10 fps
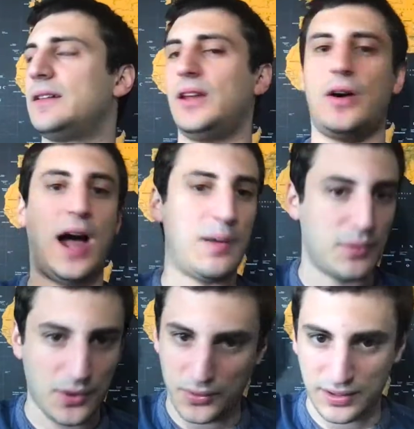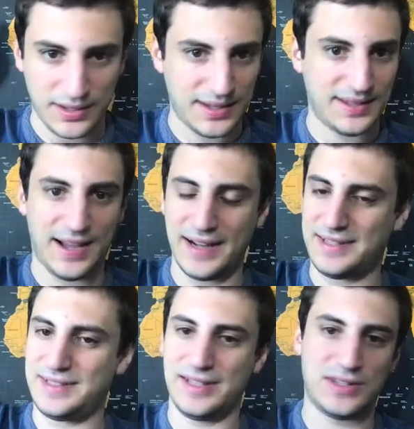You know, I broke the, uh, I
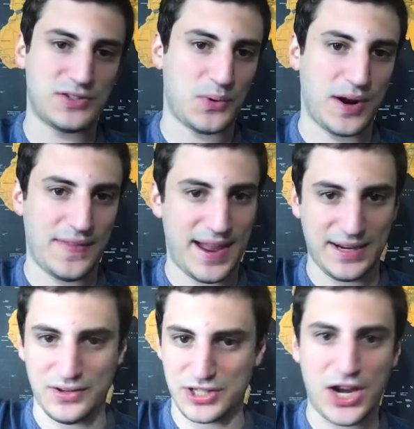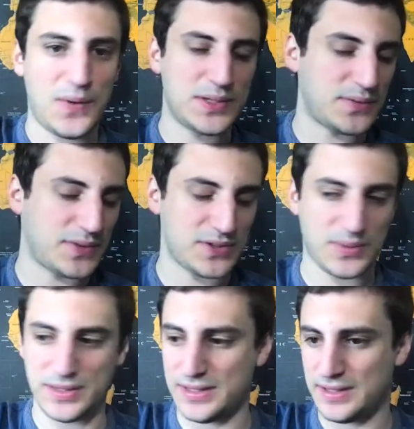did the story on that years ago as the first
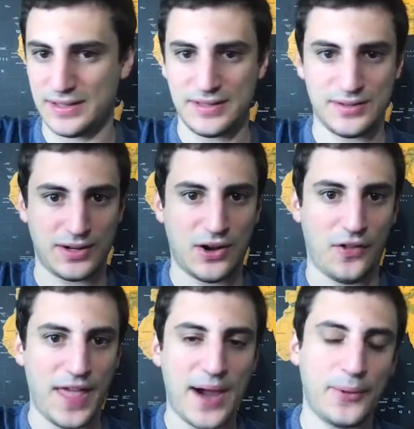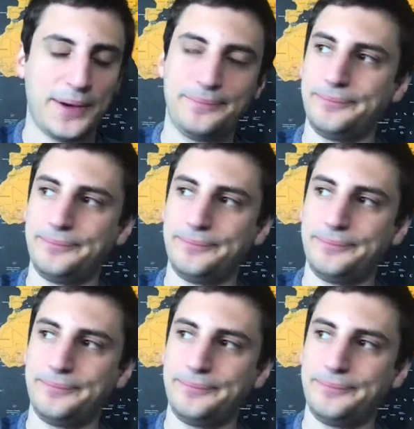one to sort of call that one.